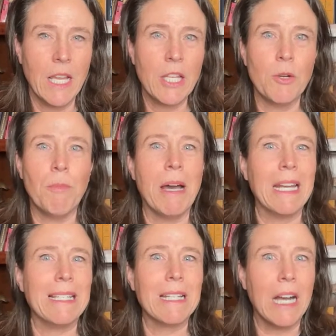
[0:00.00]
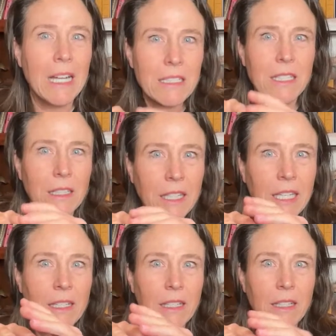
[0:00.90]
And your body's
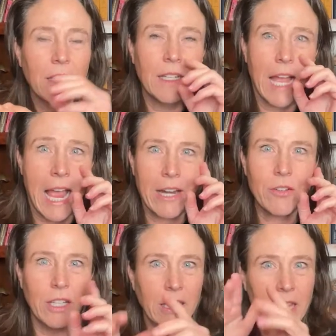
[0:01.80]
constantly actually